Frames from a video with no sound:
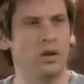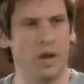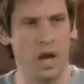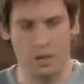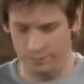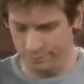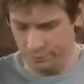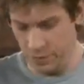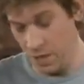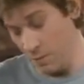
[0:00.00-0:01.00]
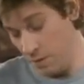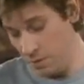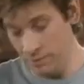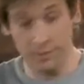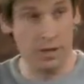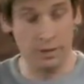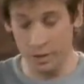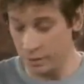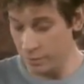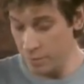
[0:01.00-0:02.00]
Nah, nah, maybe. I'm
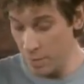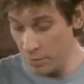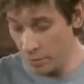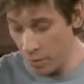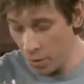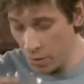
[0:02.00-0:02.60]
not remember.